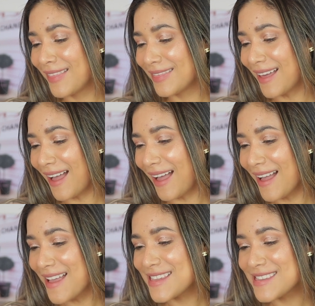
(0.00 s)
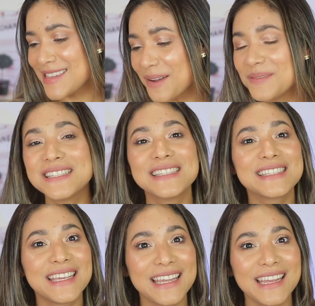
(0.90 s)
the Yummy
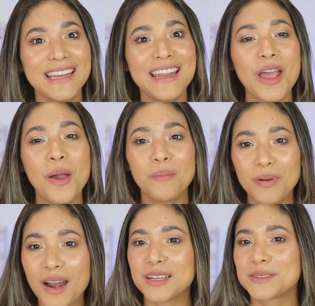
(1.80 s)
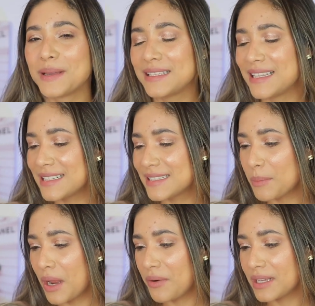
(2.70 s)
Skin products by
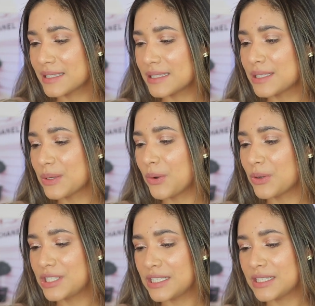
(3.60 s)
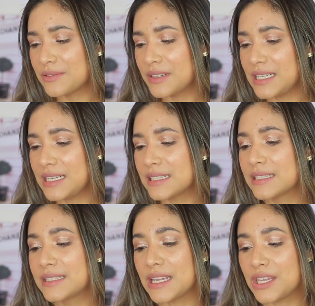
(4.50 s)
Danessa Myricks. So she's
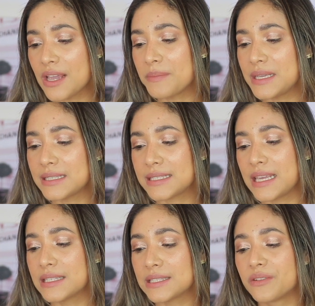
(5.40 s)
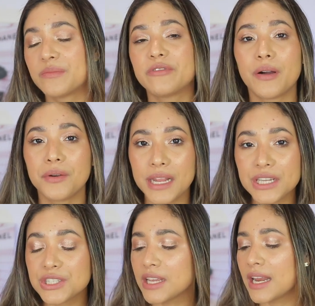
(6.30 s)
released the Yummy Skin Serum
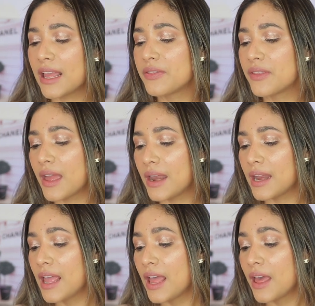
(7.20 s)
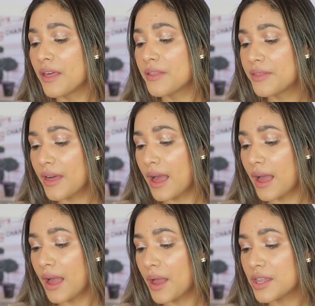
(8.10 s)
Foundation and then
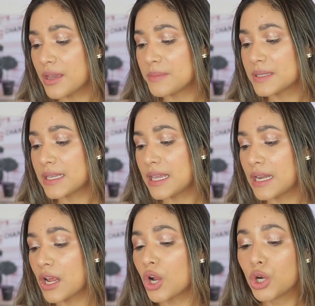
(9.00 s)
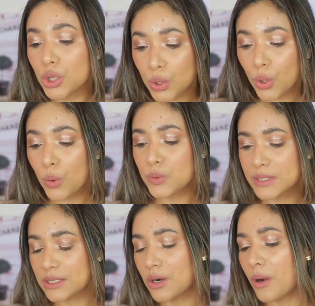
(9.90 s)
the Yummy Skin Glow
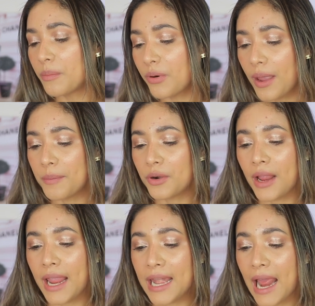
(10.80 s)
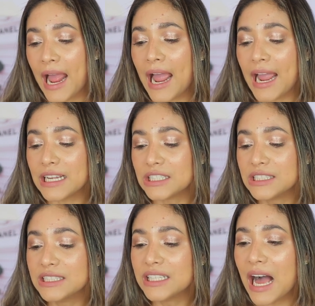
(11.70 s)
Serum Primer. And I
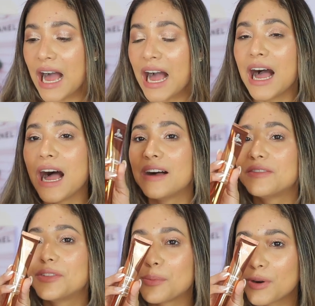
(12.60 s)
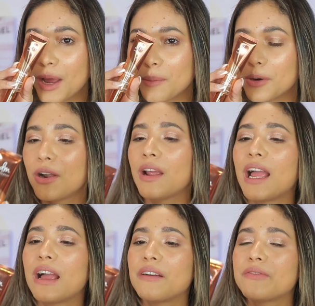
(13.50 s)
love the primer.
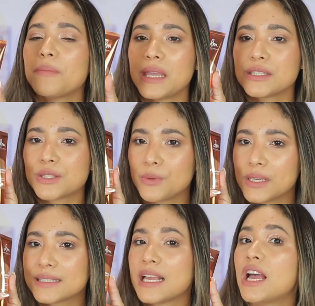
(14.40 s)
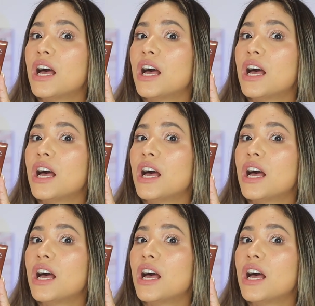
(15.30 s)
I have main squeeze.